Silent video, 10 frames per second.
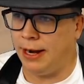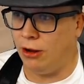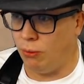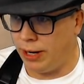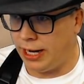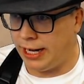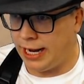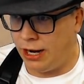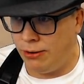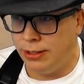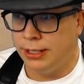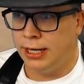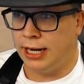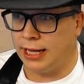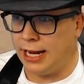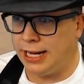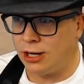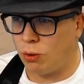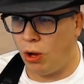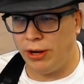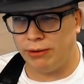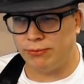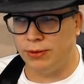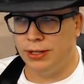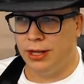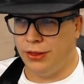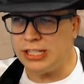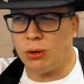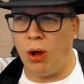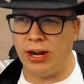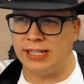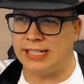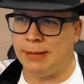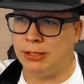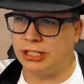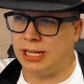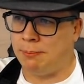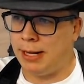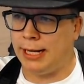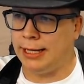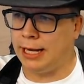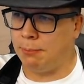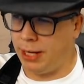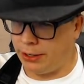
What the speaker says: manual, 180 out. I like it. This quality seemed to just immediately get